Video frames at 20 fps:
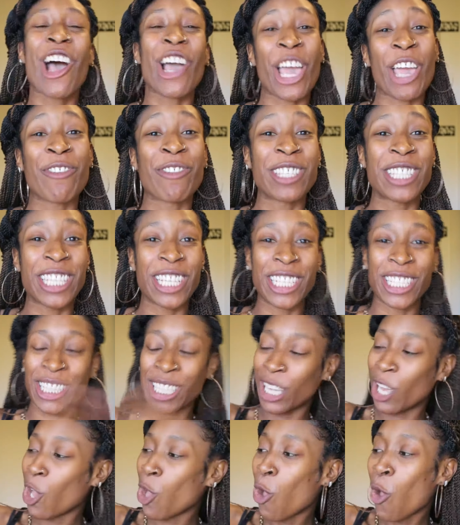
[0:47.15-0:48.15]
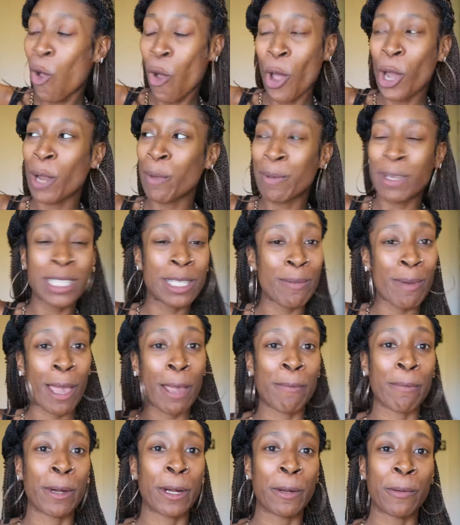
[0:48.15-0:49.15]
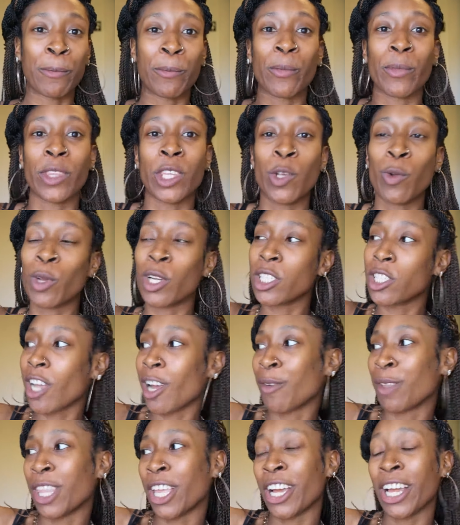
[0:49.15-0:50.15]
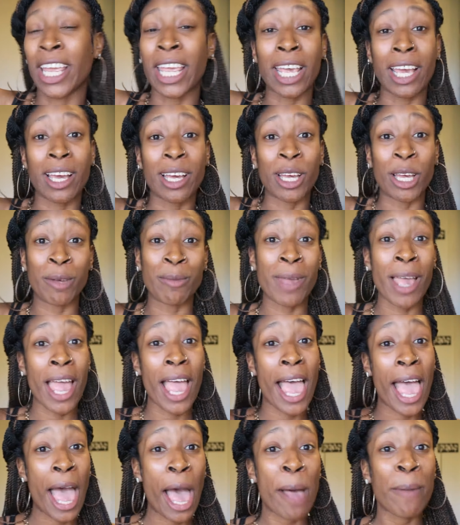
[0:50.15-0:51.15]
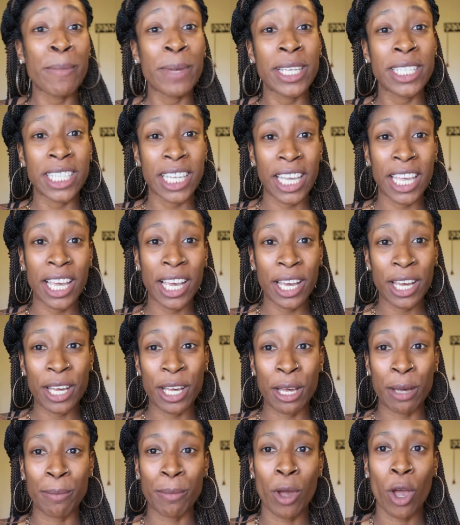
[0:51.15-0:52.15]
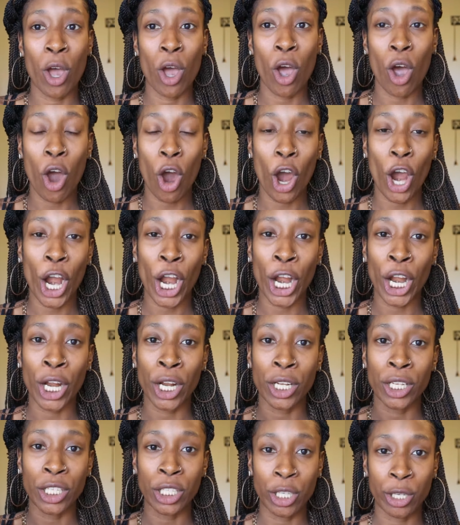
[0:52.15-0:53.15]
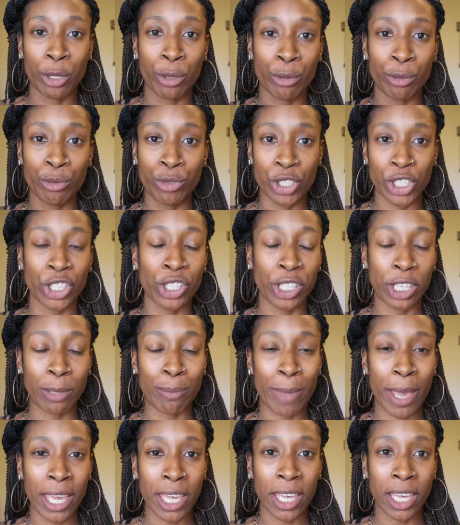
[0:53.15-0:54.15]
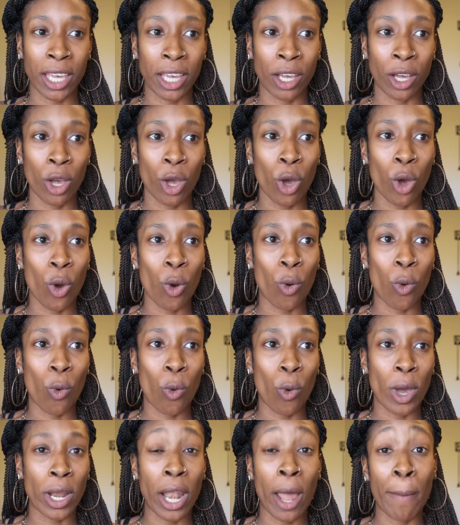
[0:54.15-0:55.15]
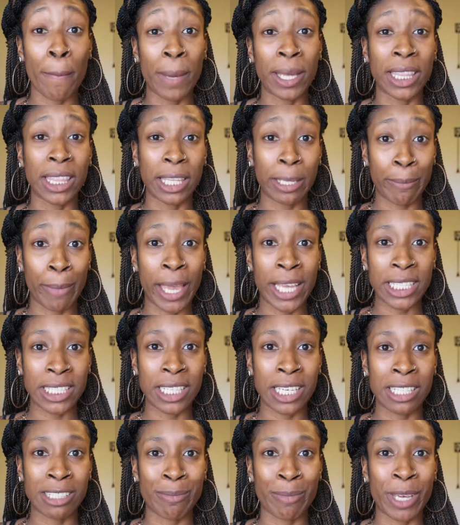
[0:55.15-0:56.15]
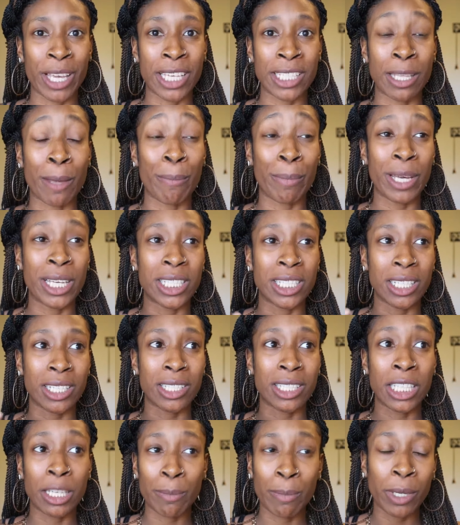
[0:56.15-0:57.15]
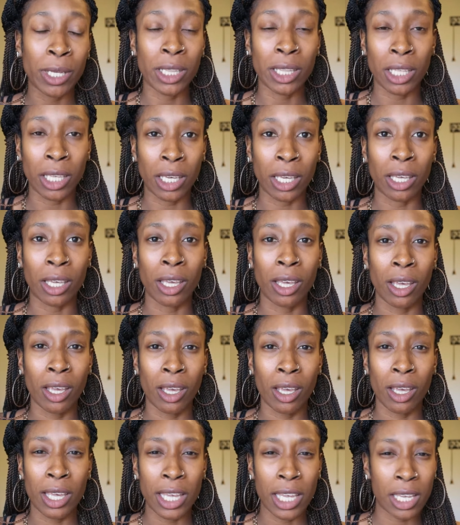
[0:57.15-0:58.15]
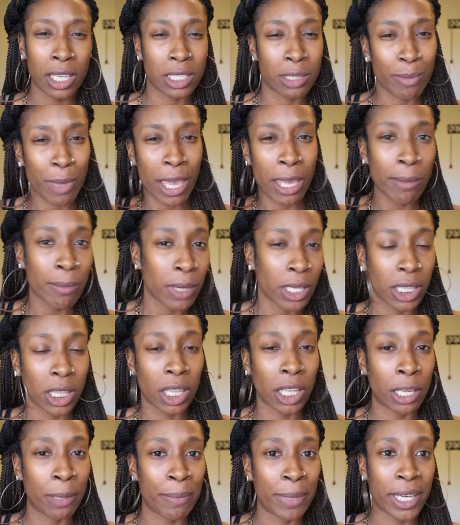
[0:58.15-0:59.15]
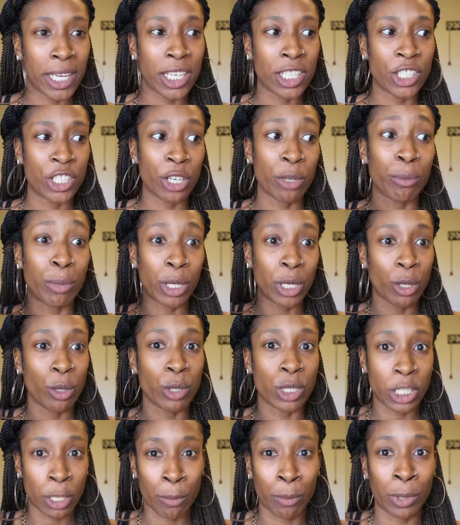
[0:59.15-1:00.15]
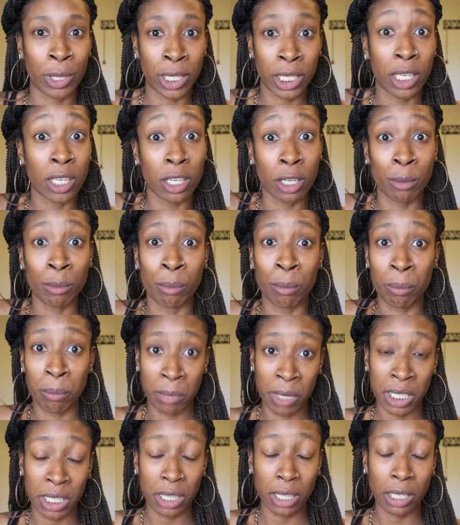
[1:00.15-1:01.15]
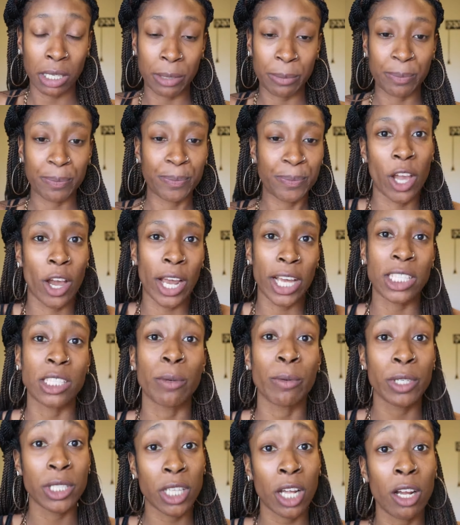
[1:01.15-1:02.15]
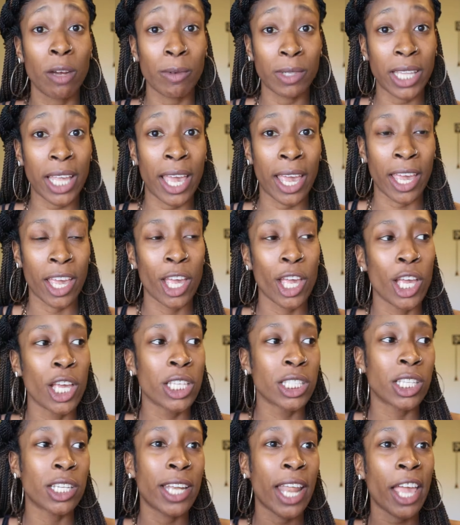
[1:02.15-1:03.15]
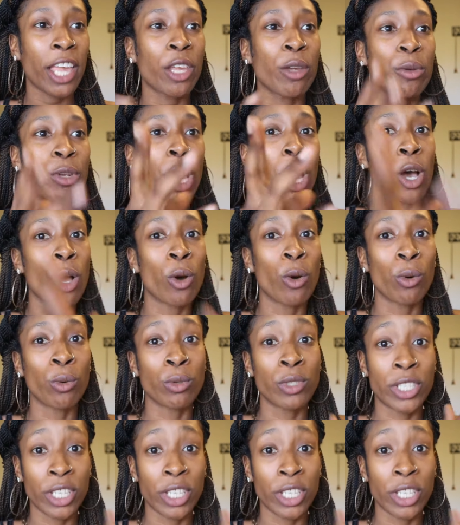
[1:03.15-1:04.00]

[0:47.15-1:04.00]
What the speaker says: Okay, but seriously, on a piece of paper, you wanna start with your income. How much income are you generally making on a monthly basis? Because a budget typically is made monthly because your bills typically come monthly. All right, so we're starting with that. So now you know